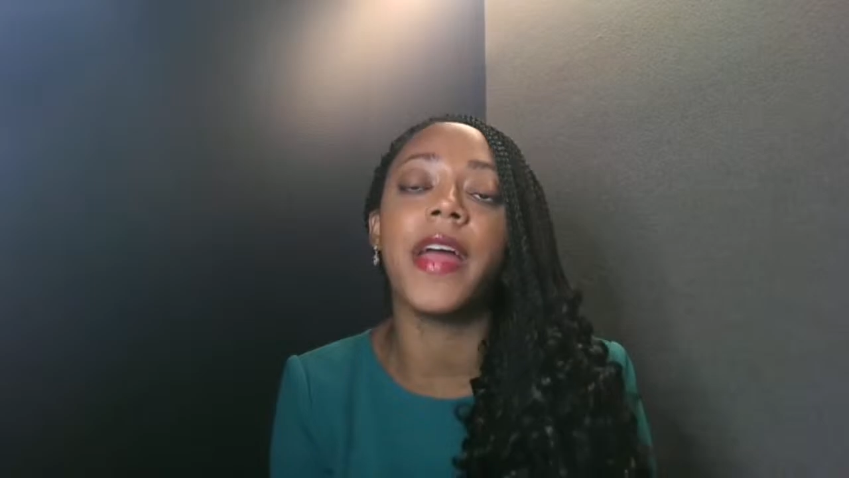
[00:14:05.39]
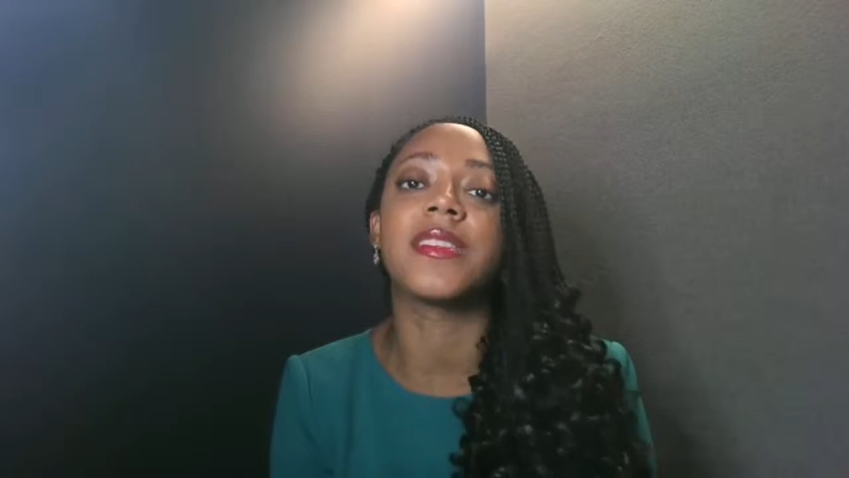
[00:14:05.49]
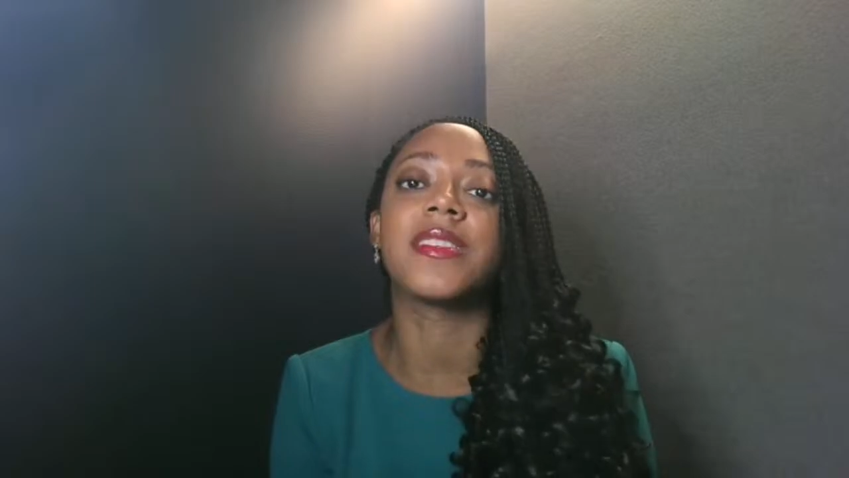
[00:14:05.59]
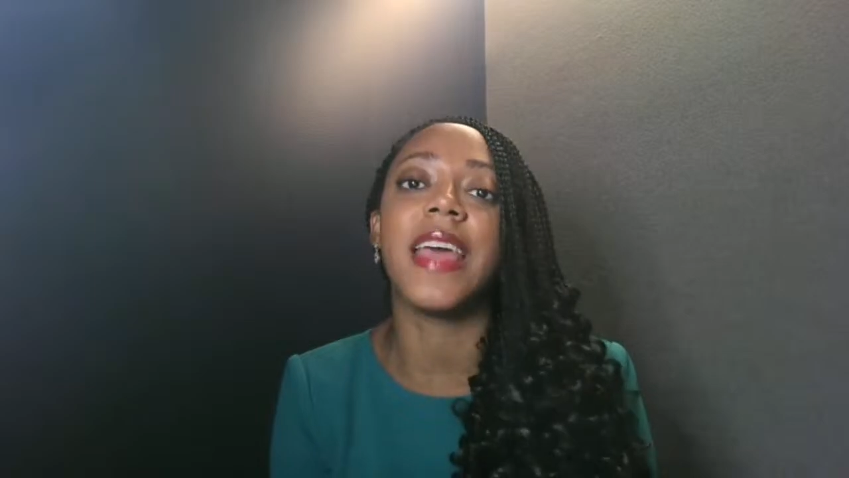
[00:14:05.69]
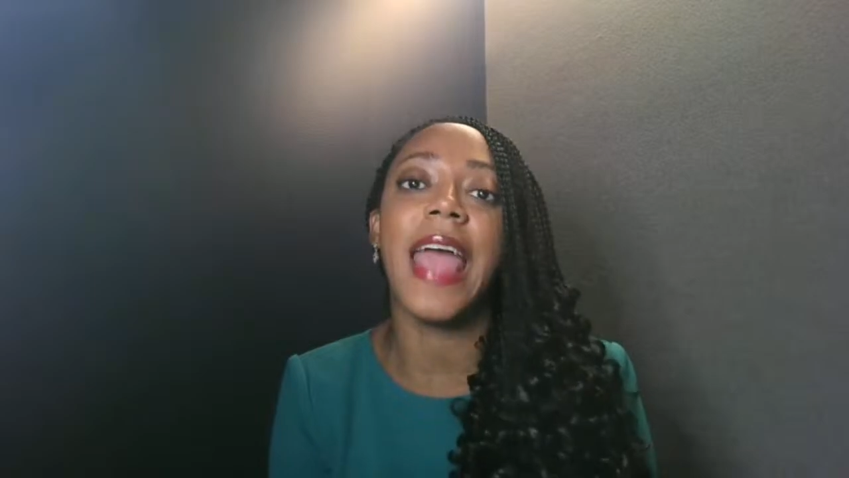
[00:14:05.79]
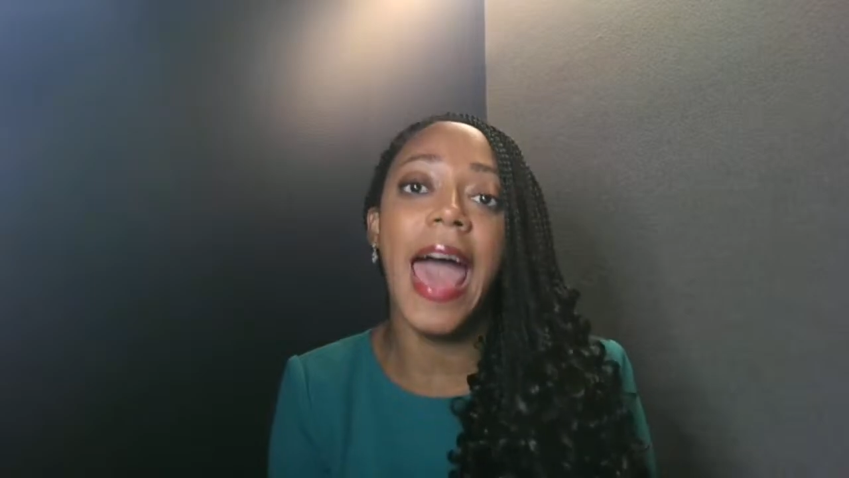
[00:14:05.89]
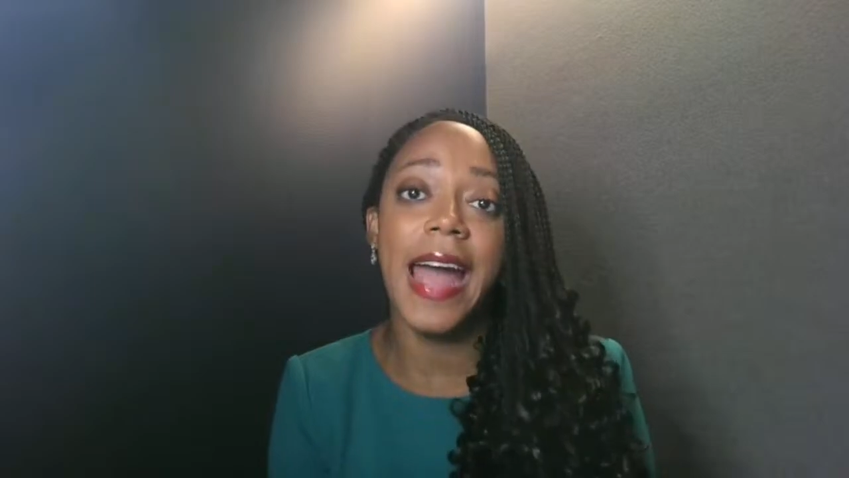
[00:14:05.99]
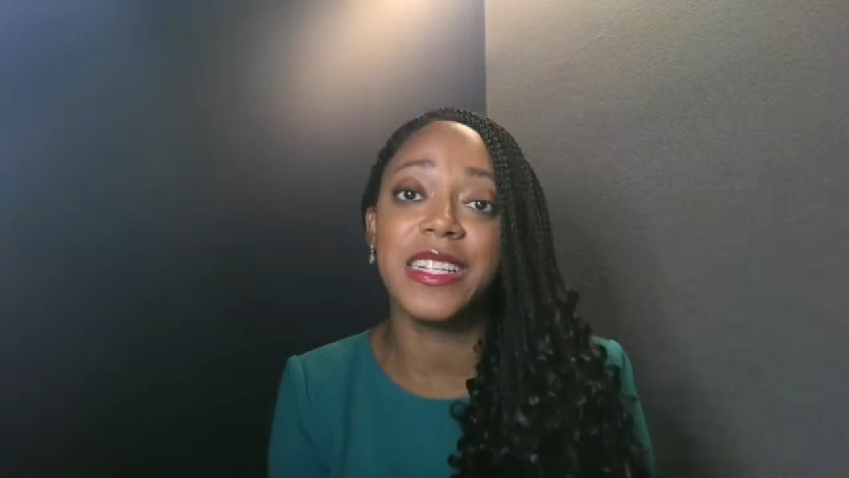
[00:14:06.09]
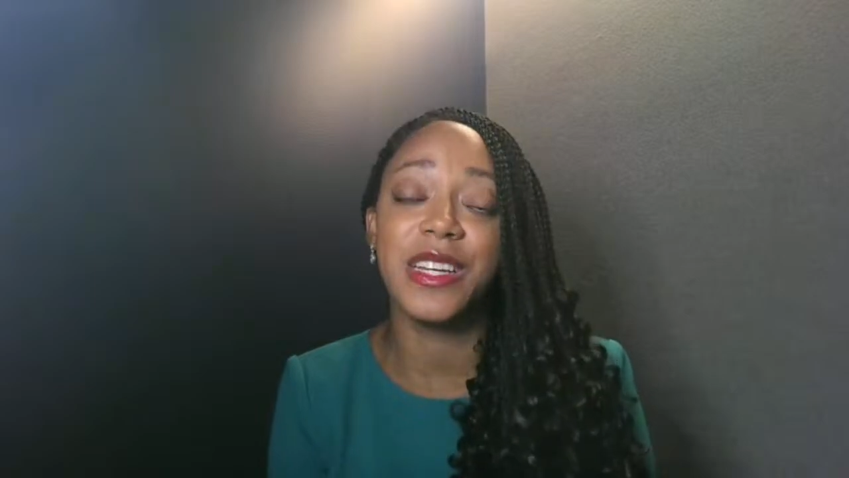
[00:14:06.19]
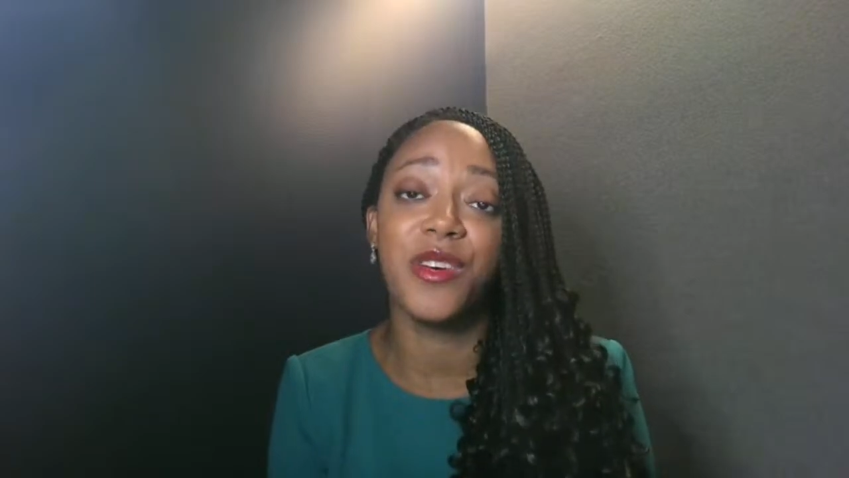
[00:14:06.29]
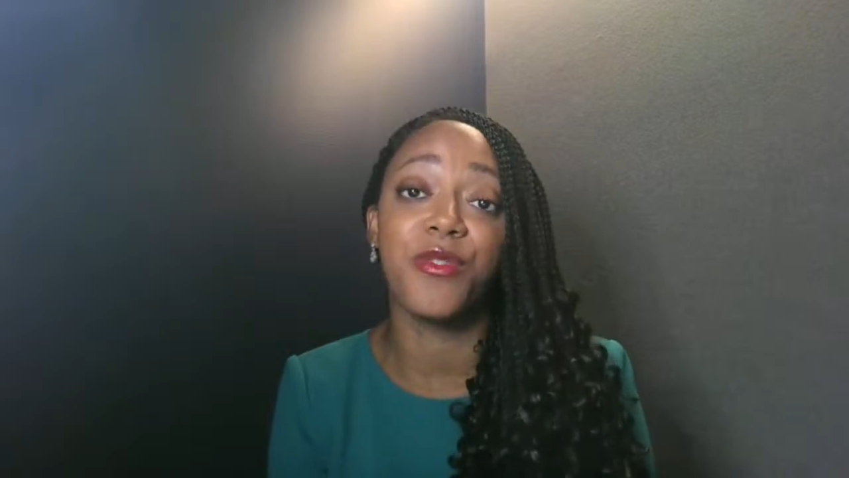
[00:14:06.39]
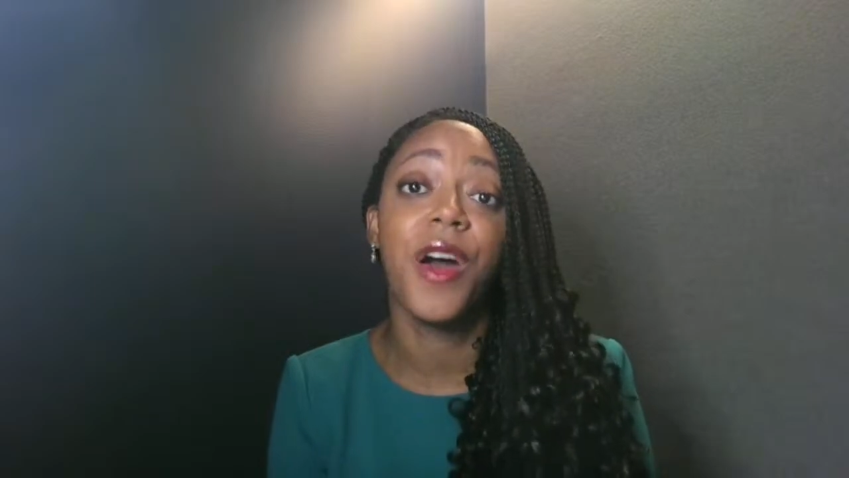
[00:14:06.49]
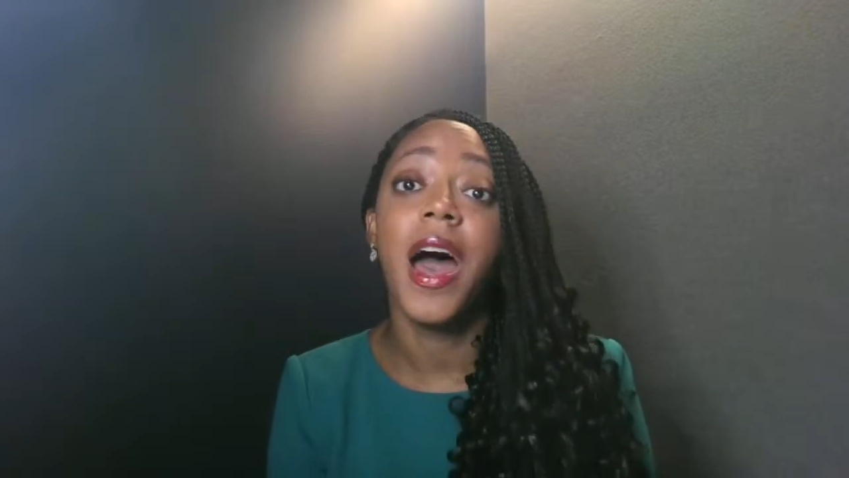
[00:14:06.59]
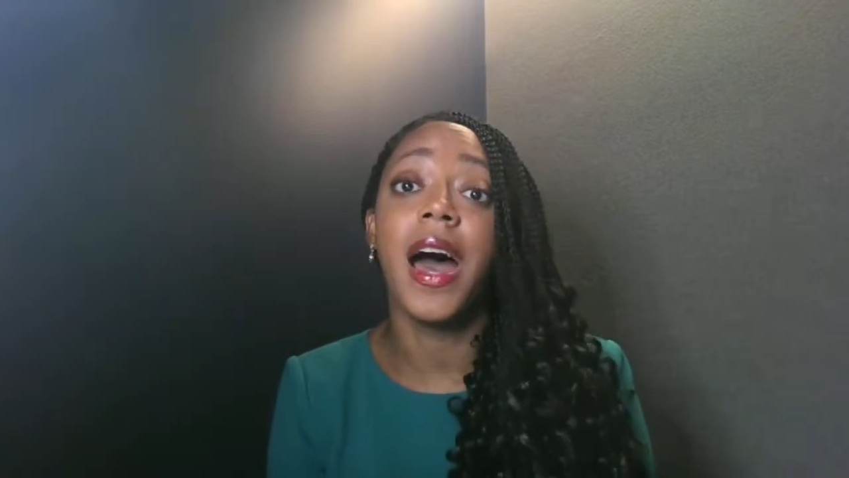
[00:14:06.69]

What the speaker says: and stay active